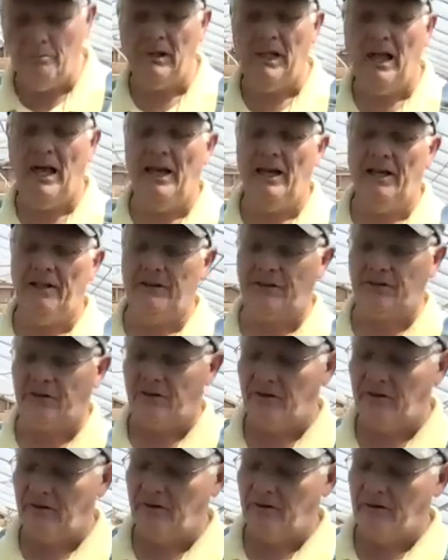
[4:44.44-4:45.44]

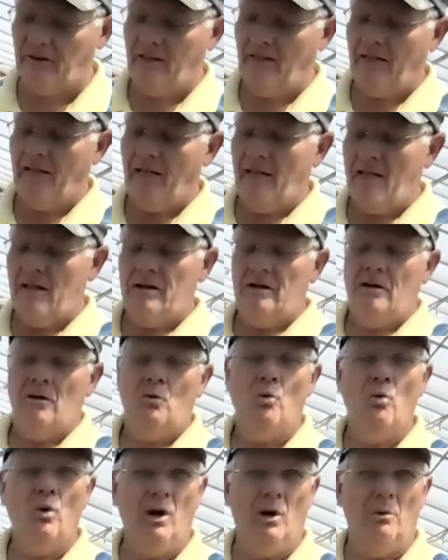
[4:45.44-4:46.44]
plants
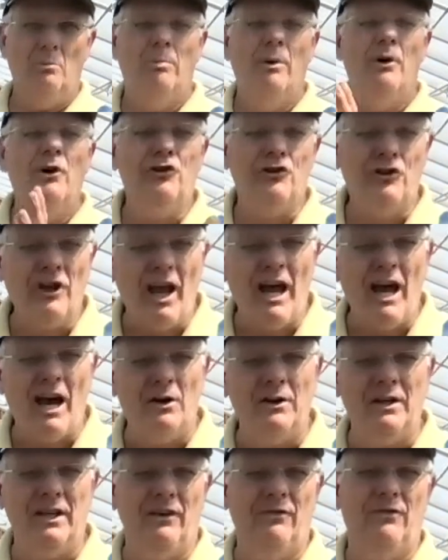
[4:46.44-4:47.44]
will bush
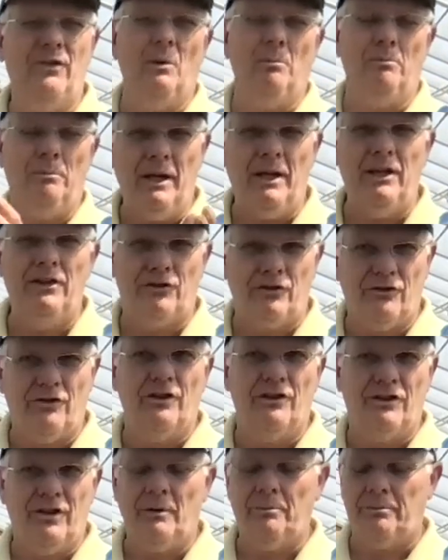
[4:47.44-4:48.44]
out if you pinch
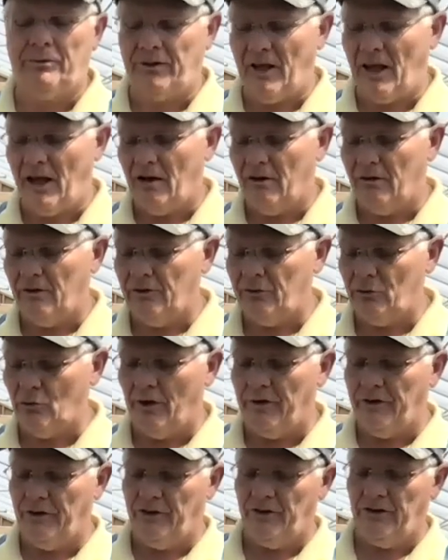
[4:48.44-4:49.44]
the tips out. So
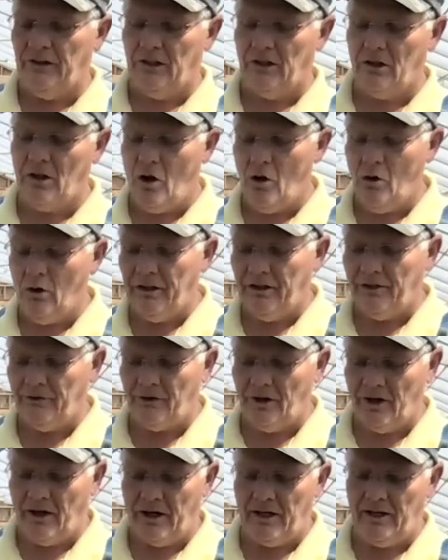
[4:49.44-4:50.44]
on this little
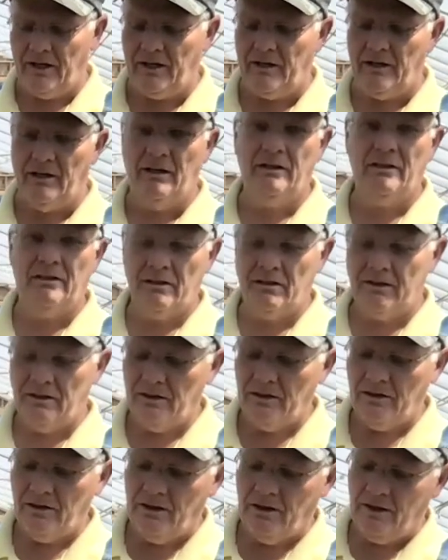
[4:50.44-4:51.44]
coleus right here,
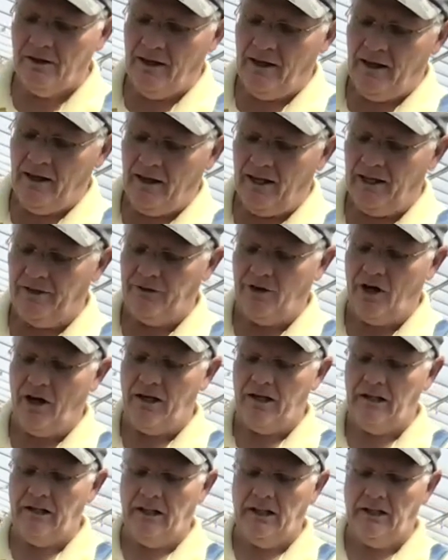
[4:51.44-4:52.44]
it's
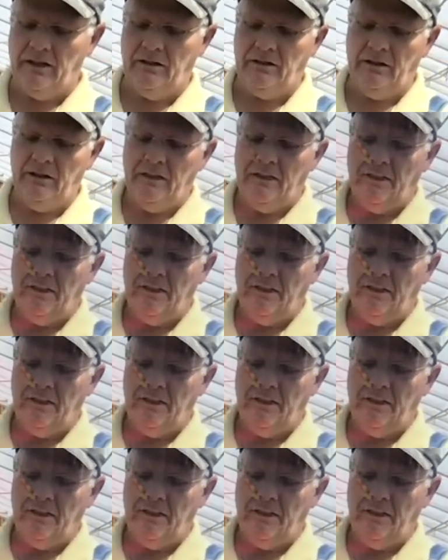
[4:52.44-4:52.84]
got a little,